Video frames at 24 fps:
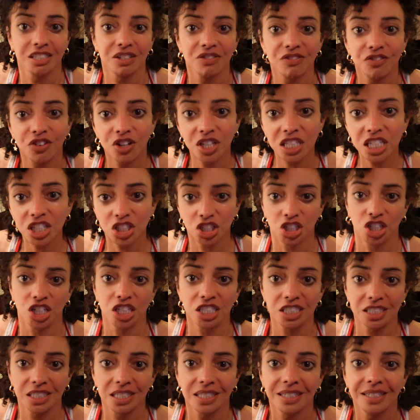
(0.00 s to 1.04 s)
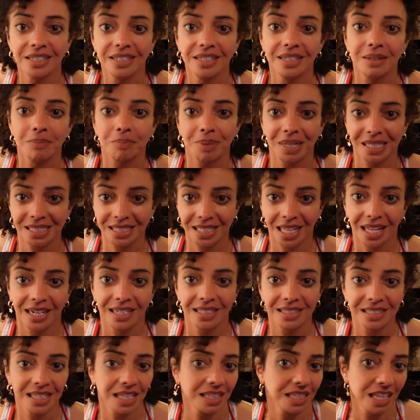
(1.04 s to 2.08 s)
fully cooked,
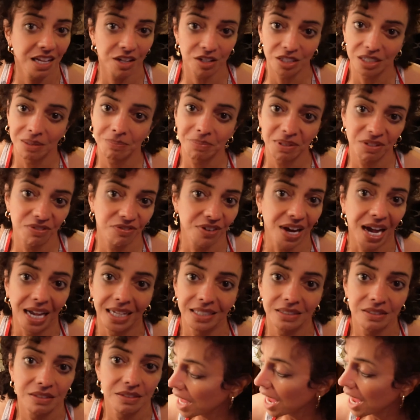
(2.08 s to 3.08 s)
pasteles, that they're going to be fine.